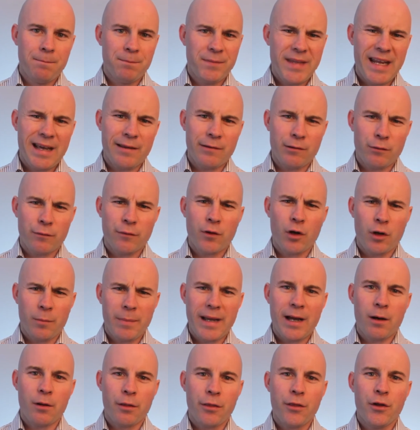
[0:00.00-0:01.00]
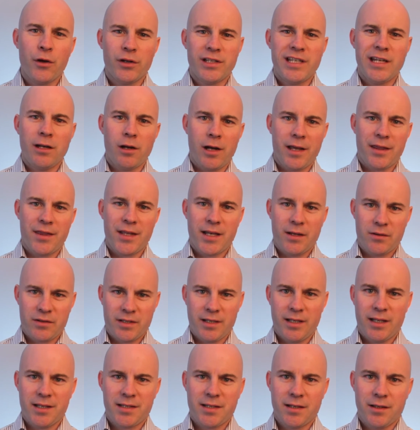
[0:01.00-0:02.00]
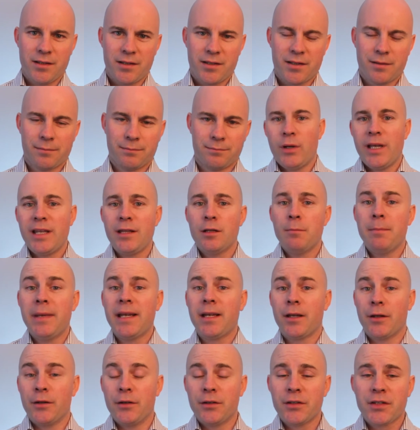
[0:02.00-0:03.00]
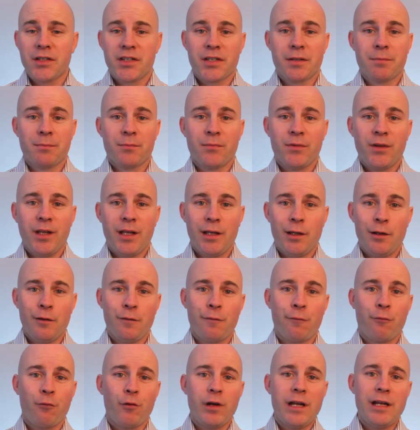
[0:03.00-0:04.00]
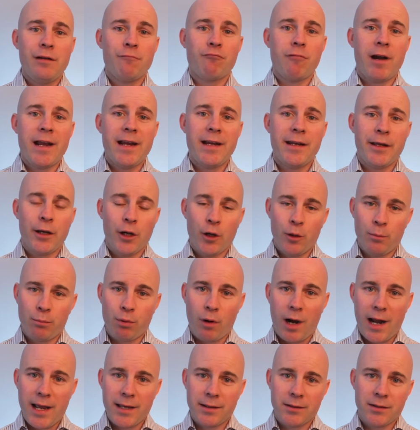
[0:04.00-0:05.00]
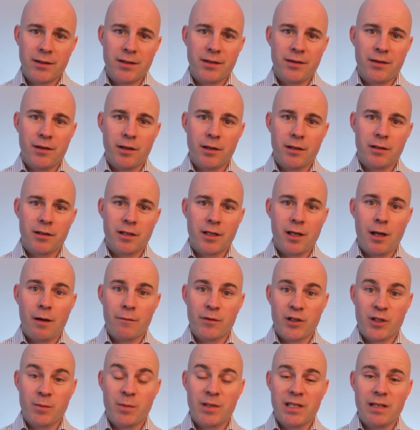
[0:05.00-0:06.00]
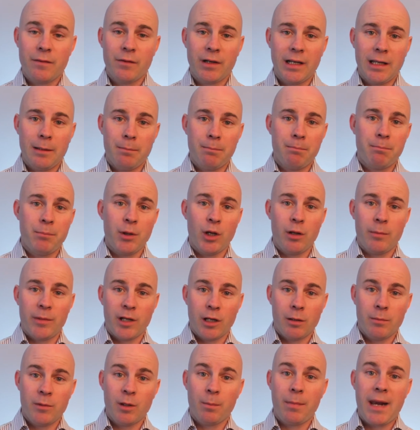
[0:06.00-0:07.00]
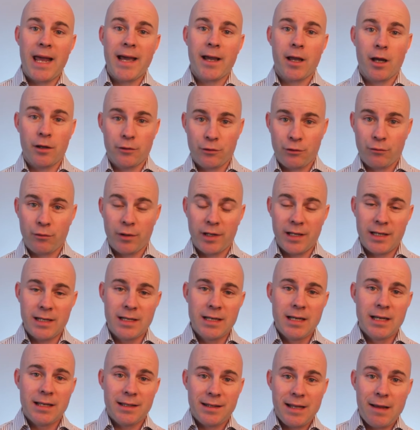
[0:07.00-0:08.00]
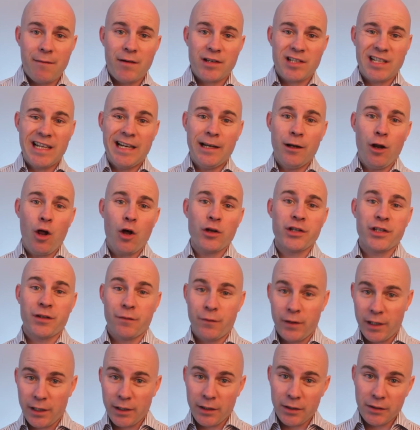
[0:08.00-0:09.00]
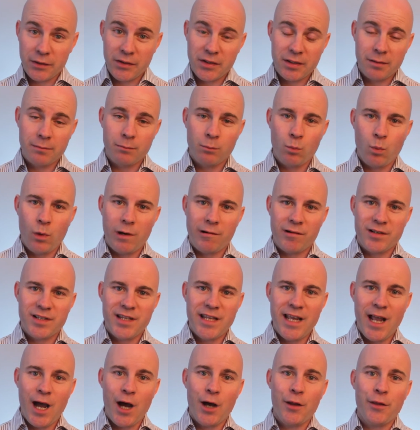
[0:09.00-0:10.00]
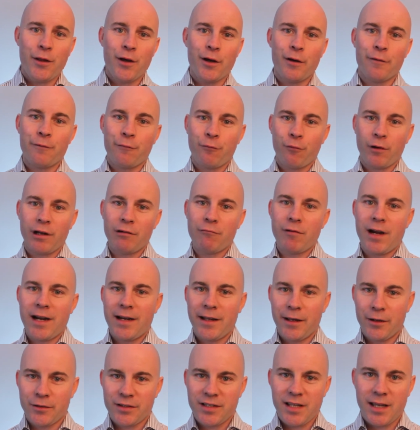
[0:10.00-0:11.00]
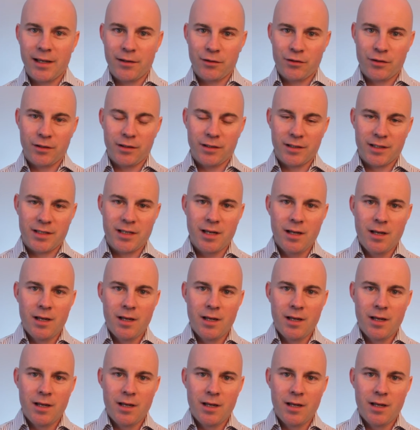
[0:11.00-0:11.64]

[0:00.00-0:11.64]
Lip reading: Now they've got about 39,000 listeners. In the Midlands, the Free Radio brand that covers specifically Birmingham, the Black Country, they've actually lost figures, whereas the other free radio stations